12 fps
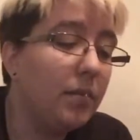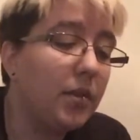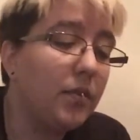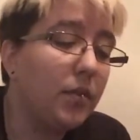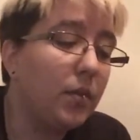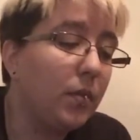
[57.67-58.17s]

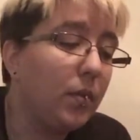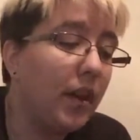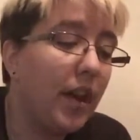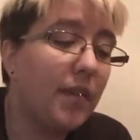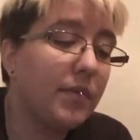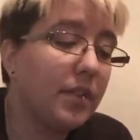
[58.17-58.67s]
If you
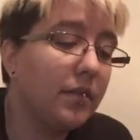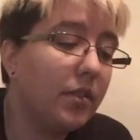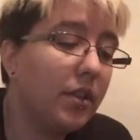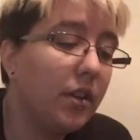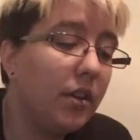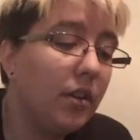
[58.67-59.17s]
haven't
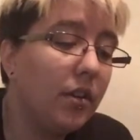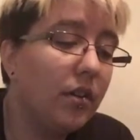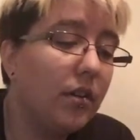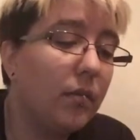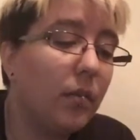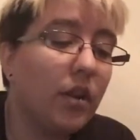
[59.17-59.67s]

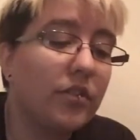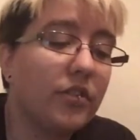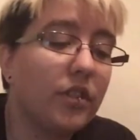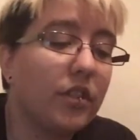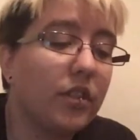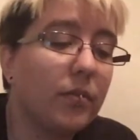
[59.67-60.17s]
watched
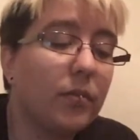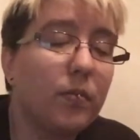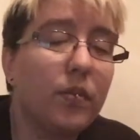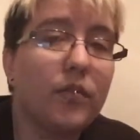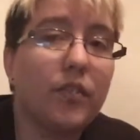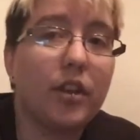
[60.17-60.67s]
the
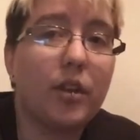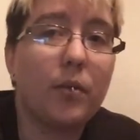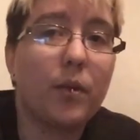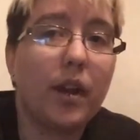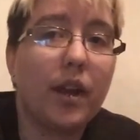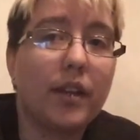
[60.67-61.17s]
one video
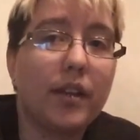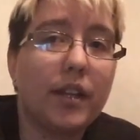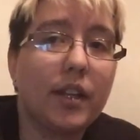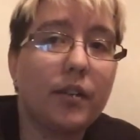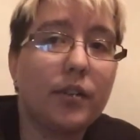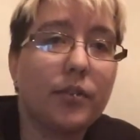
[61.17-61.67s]
where I
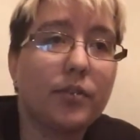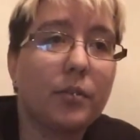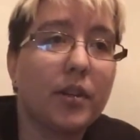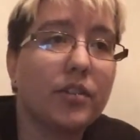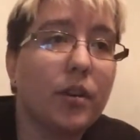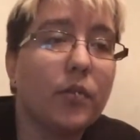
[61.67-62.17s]
introduced
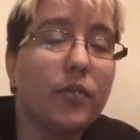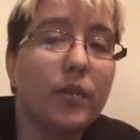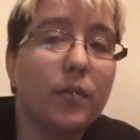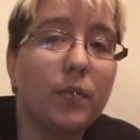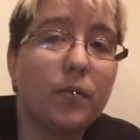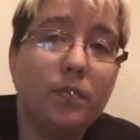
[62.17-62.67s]
myself
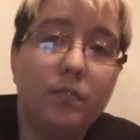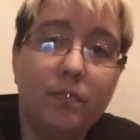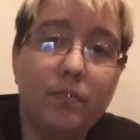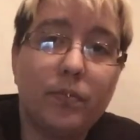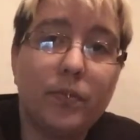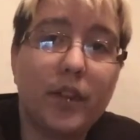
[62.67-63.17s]
and
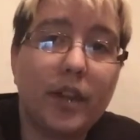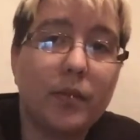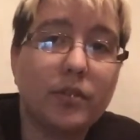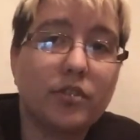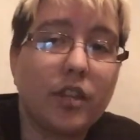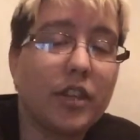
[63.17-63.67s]
that I
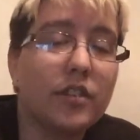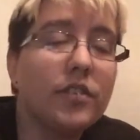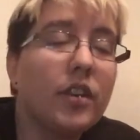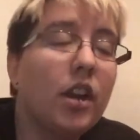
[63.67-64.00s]
was trans.